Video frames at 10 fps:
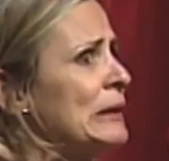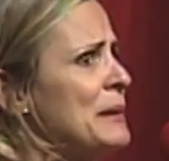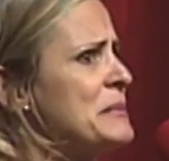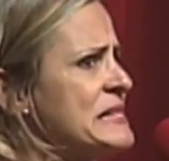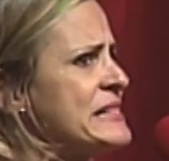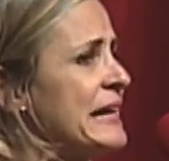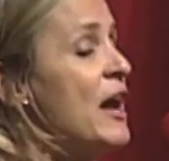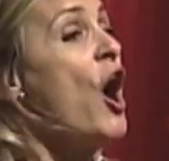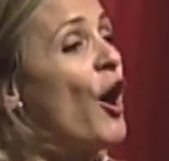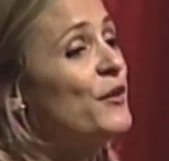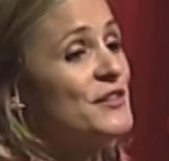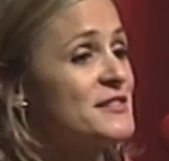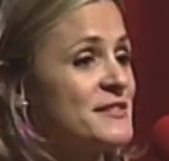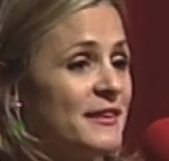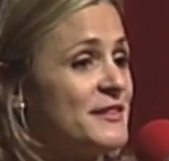Let me see. Oh, I
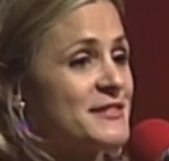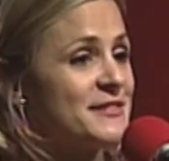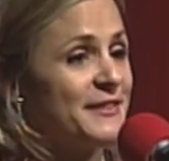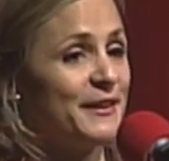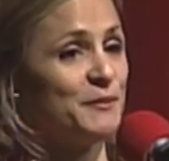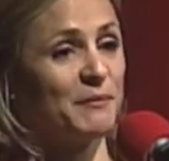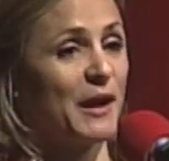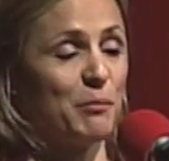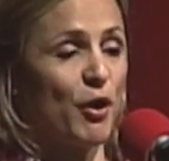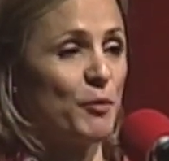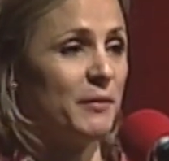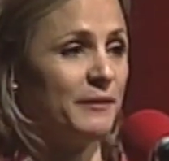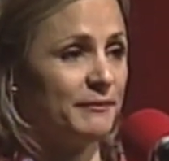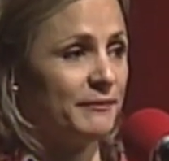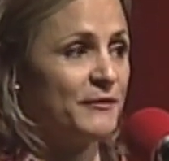just did it in my
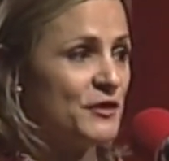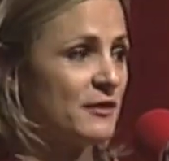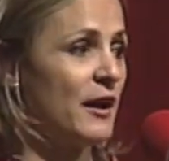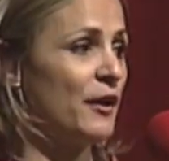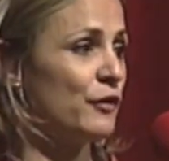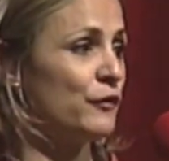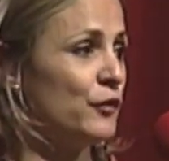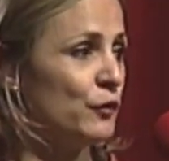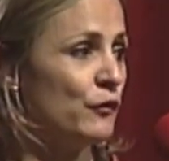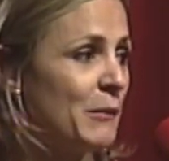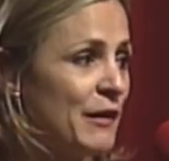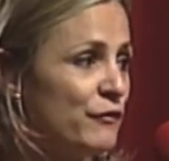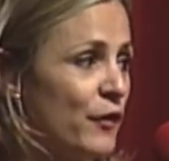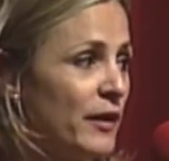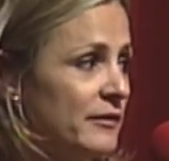apartment and just hired a few of my
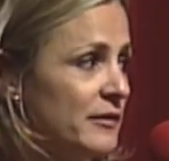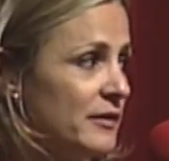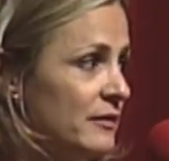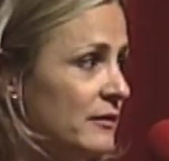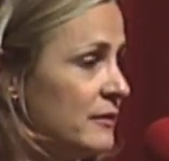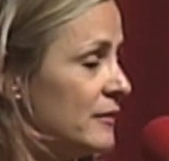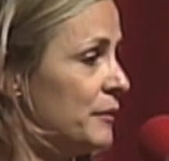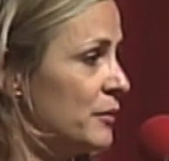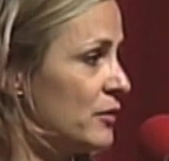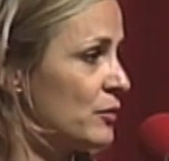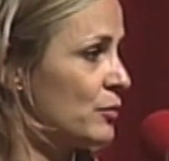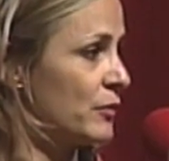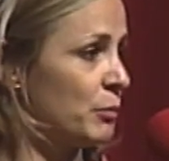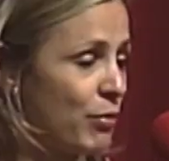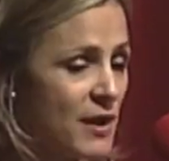friends, and
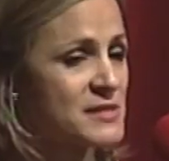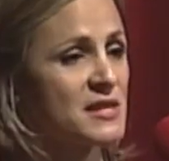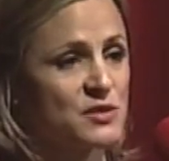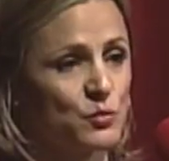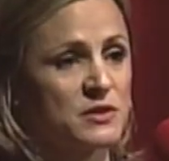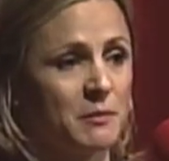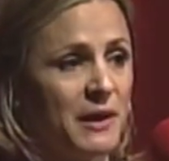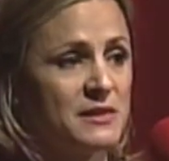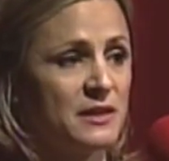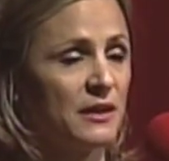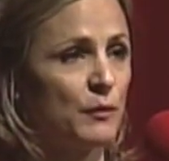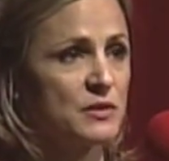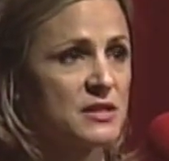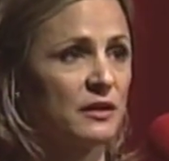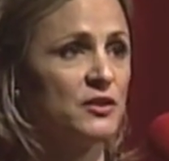the process was amazing. I
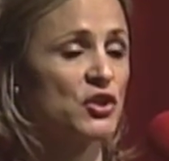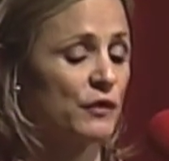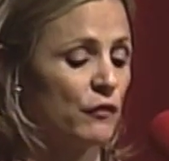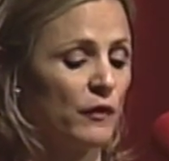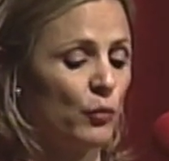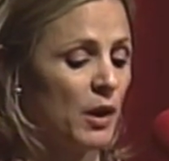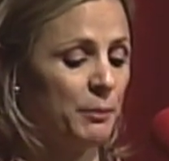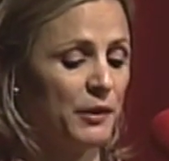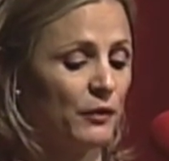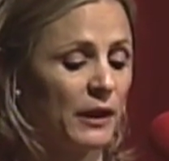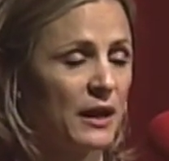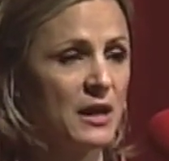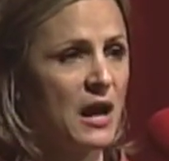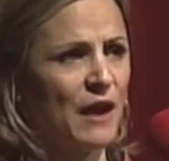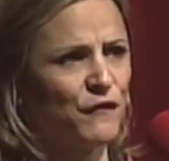was telling Jennifer on the way up here,
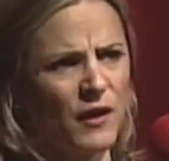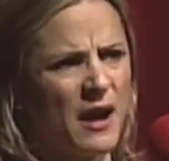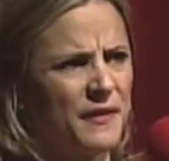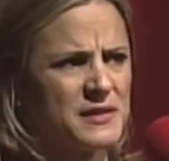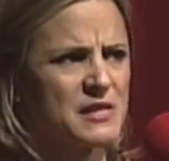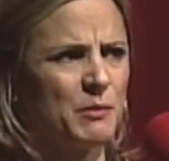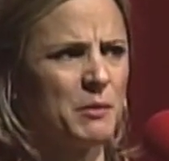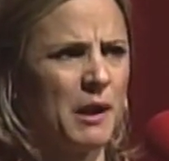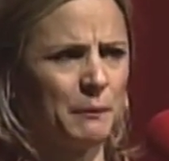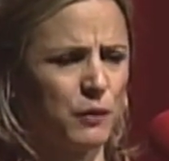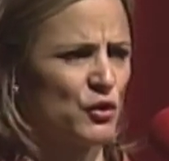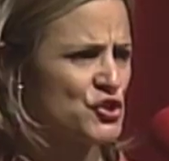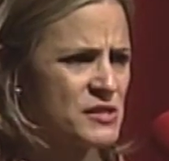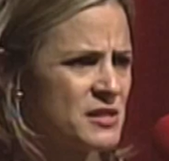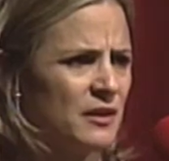I forgot that somebody might
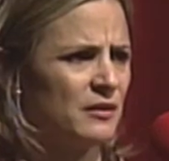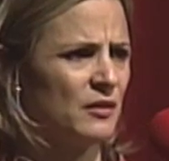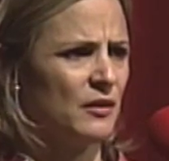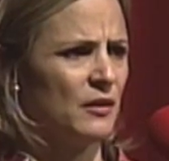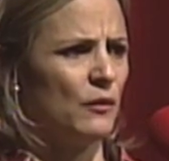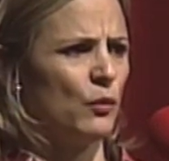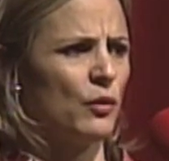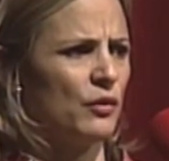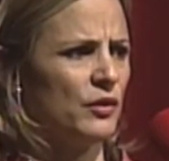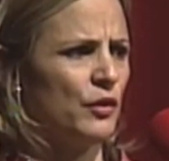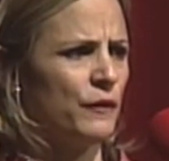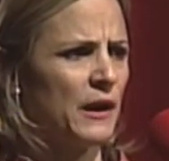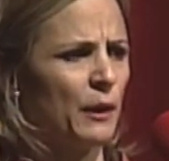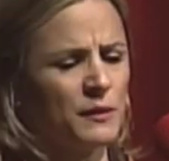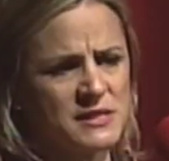purchase it, or that
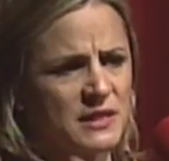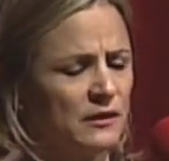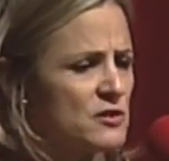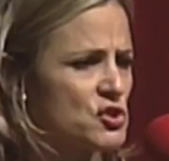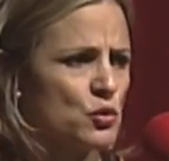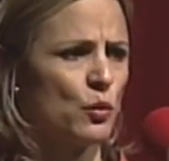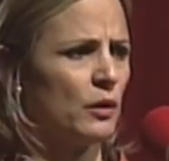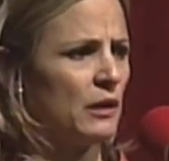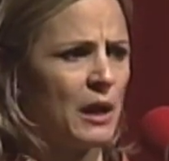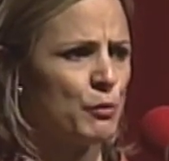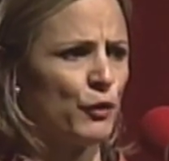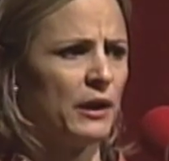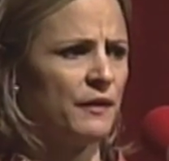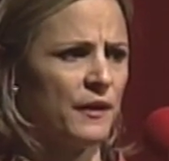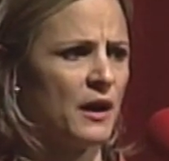I'd see it in a store, a library, or
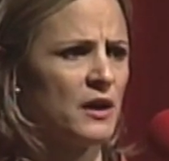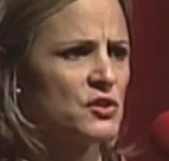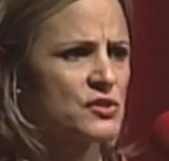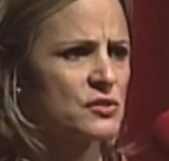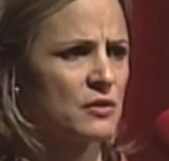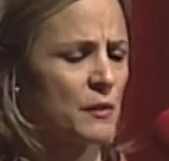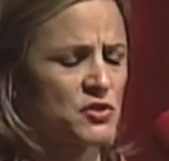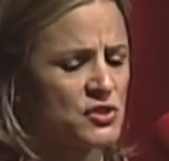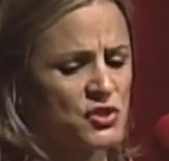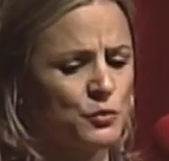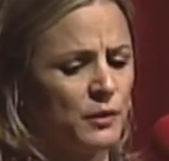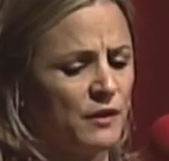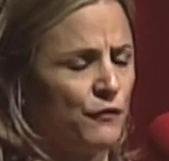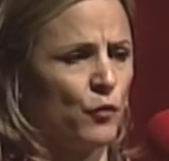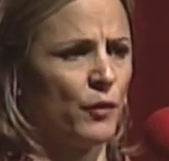anything. I was just doing
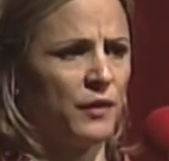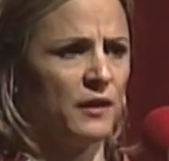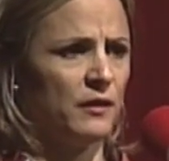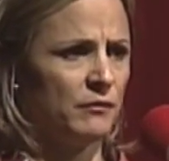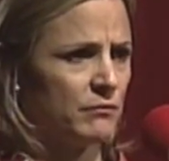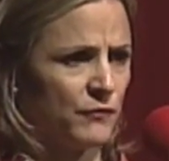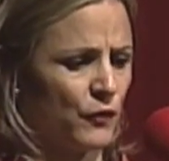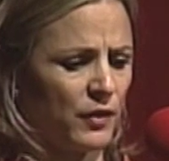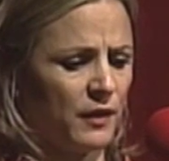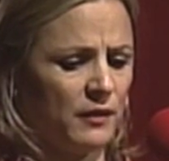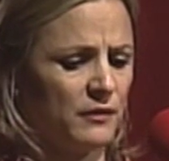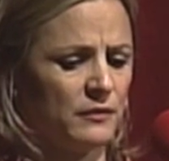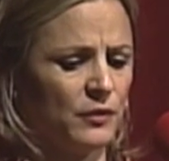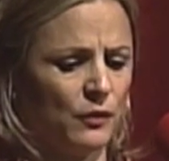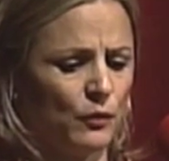it for the
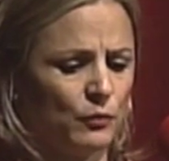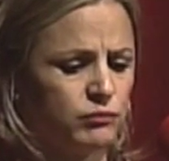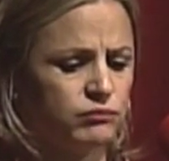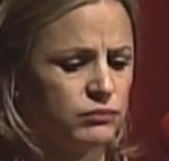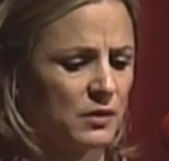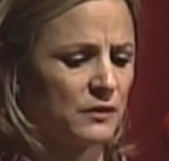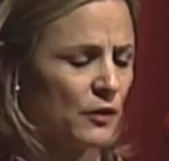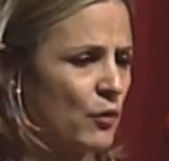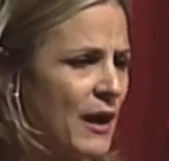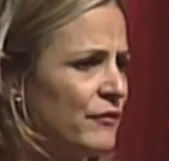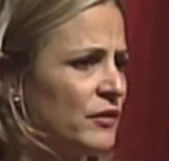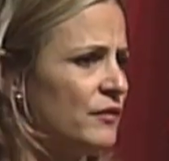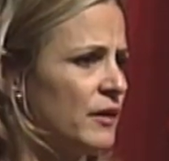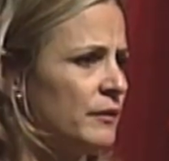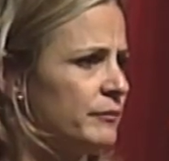the craft
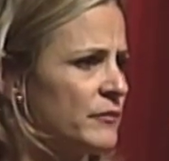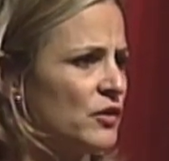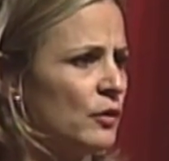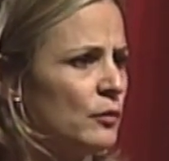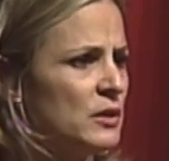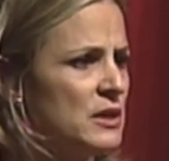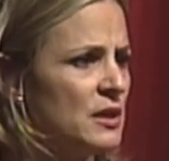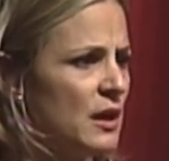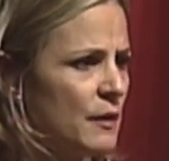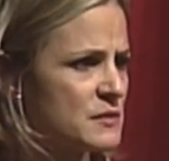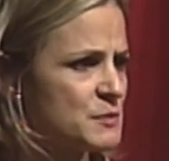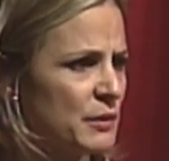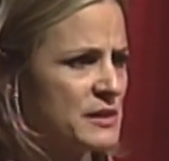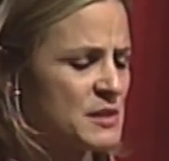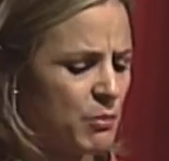of it. So I was
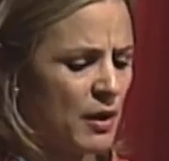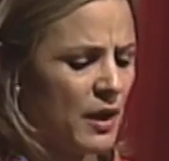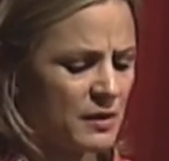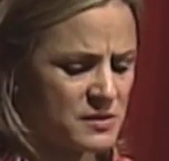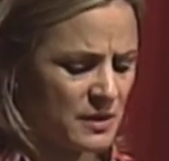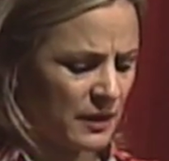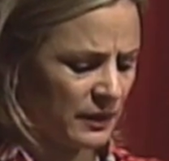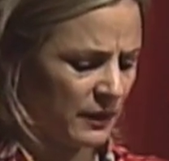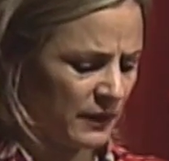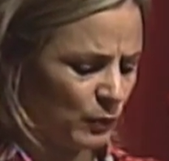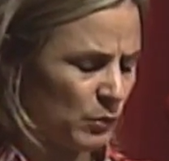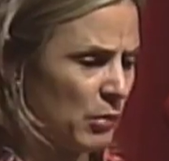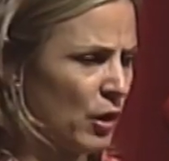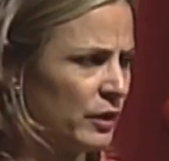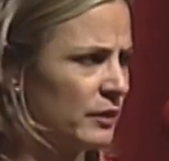pretty surprised that anyone
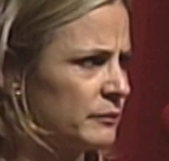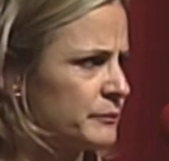bought it.